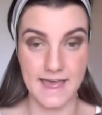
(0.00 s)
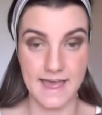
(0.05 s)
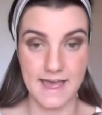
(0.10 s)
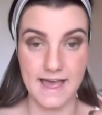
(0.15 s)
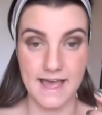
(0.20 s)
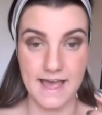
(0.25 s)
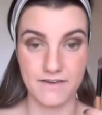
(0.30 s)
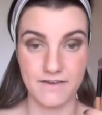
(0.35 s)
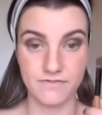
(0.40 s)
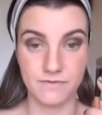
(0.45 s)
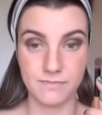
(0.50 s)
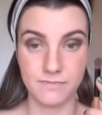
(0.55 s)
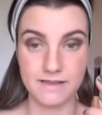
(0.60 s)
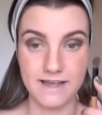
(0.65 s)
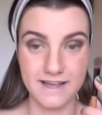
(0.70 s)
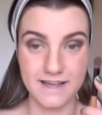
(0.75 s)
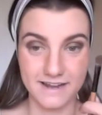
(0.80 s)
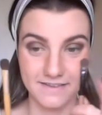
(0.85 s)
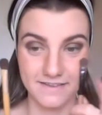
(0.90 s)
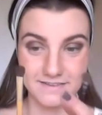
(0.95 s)
have the
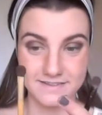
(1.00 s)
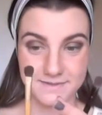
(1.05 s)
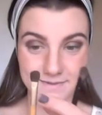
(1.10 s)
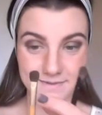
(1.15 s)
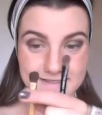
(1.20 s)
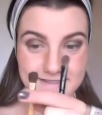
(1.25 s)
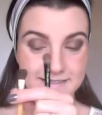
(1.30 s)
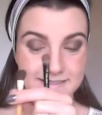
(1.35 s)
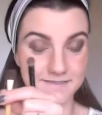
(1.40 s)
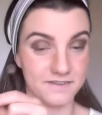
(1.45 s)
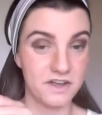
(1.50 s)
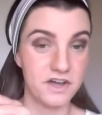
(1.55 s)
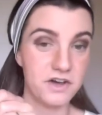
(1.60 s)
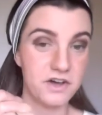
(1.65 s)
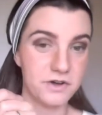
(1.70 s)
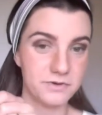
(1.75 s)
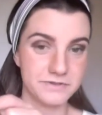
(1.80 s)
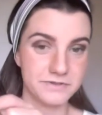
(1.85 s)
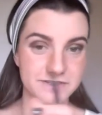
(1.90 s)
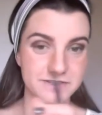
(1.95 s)
black and this one's the
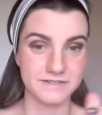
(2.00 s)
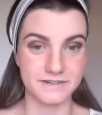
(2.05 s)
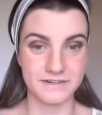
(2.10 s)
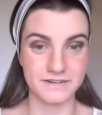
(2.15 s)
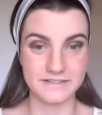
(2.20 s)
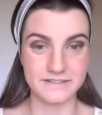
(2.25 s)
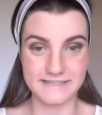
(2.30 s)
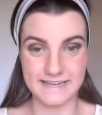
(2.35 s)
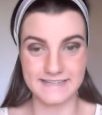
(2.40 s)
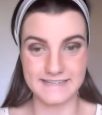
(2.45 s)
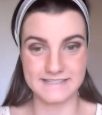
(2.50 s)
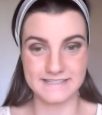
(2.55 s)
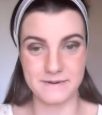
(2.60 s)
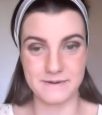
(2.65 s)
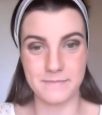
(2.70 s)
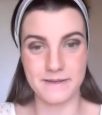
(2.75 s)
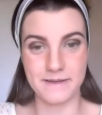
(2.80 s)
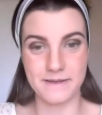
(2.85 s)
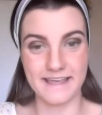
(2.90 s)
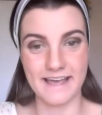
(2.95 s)
gold, so it's easy to
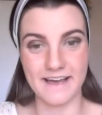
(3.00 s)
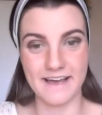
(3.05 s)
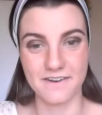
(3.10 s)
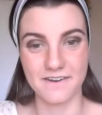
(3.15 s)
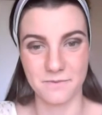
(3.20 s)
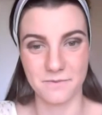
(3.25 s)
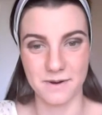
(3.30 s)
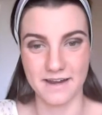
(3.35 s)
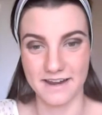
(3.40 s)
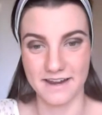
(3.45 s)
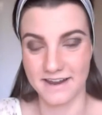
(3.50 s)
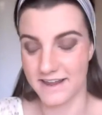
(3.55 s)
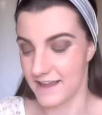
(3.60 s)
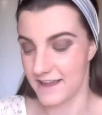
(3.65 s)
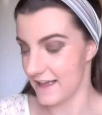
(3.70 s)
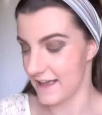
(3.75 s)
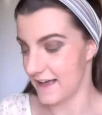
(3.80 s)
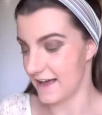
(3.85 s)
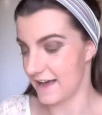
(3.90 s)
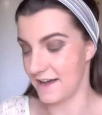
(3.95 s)
pick out when
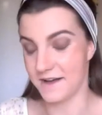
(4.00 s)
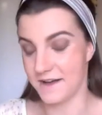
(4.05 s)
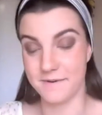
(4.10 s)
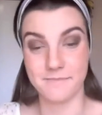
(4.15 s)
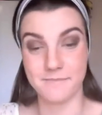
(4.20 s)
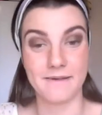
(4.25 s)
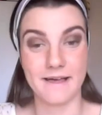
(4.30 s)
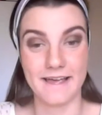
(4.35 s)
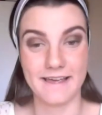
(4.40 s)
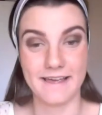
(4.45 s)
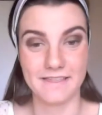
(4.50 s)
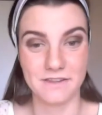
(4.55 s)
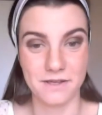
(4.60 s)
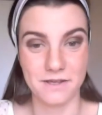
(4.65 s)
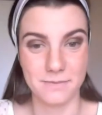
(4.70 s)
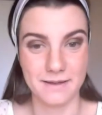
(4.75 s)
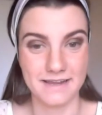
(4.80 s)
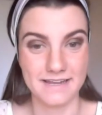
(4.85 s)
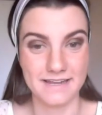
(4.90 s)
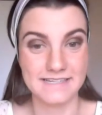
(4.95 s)
I look
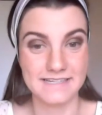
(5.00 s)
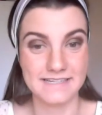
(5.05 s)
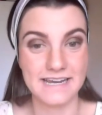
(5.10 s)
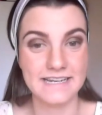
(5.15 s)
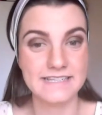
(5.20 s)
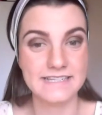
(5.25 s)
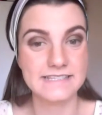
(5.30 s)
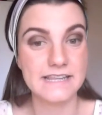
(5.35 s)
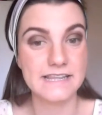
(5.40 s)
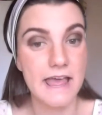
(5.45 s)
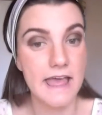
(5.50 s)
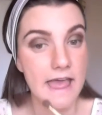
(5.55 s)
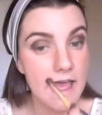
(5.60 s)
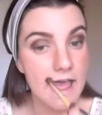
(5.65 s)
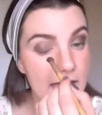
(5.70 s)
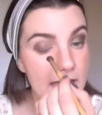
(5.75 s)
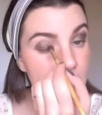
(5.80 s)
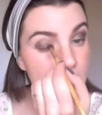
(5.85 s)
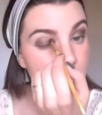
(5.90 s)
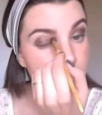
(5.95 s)
at my containers.
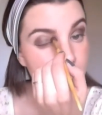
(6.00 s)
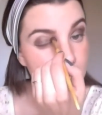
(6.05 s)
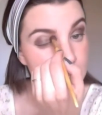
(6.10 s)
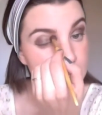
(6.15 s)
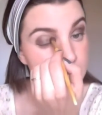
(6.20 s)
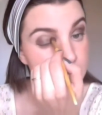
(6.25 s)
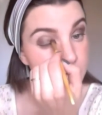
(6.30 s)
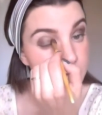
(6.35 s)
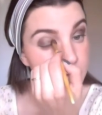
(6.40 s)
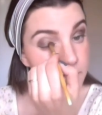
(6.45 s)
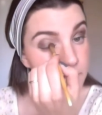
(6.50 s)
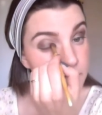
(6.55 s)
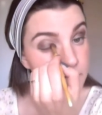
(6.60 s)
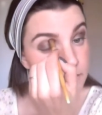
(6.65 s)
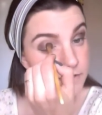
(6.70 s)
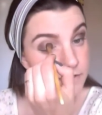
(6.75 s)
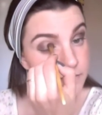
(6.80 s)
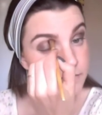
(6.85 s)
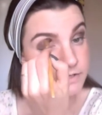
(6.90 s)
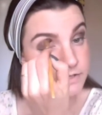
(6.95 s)
And what you're
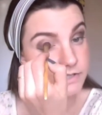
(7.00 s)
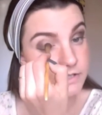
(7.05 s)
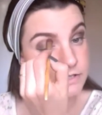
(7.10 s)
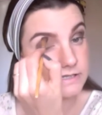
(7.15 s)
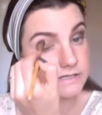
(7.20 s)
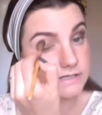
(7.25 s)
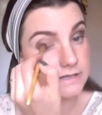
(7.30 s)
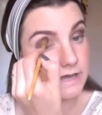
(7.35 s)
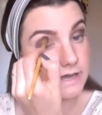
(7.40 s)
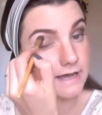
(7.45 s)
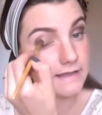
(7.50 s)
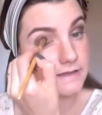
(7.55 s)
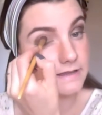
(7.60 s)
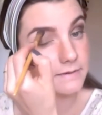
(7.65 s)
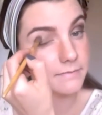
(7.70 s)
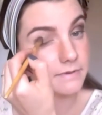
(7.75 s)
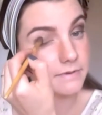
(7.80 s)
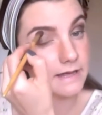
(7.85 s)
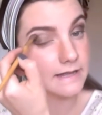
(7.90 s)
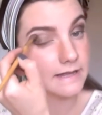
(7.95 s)
going to do is just
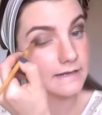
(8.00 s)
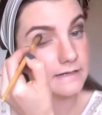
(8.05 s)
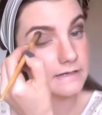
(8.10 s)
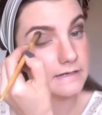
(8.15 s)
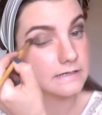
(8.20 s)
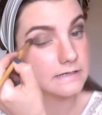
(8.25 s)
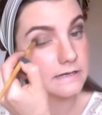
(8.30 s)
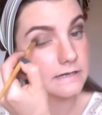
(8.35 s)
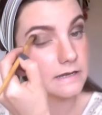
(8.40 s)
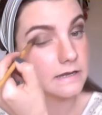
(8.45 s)
lightly blend